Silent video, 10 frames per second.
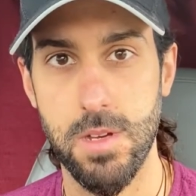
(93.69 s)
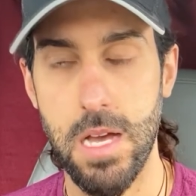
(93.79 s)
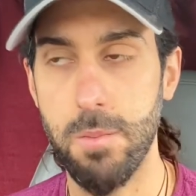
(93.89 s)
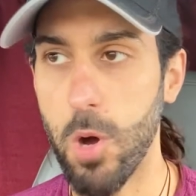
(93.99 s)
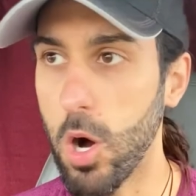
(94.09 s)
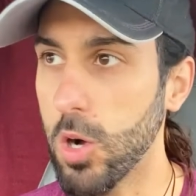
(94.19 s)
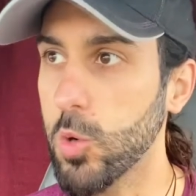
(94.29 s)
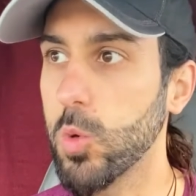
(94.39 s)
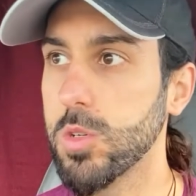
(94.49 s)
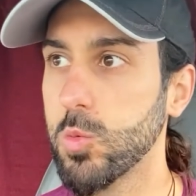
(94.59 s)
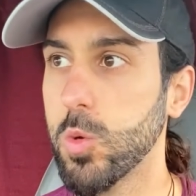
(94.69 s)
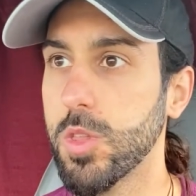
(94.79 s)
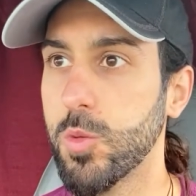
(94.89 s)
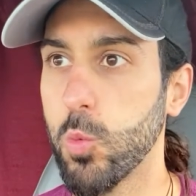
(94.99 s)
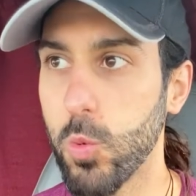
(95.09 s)
I'm awkward
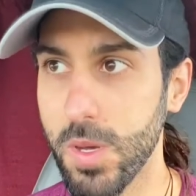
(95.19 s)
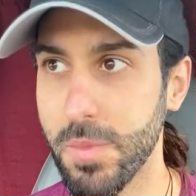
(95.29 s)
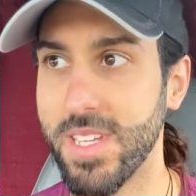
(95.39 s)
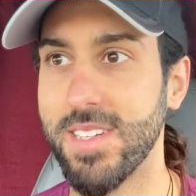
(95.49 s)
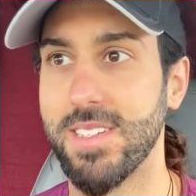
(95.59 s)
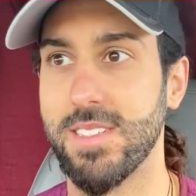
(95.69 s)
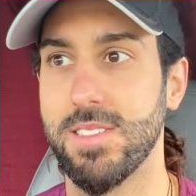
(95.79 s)
with women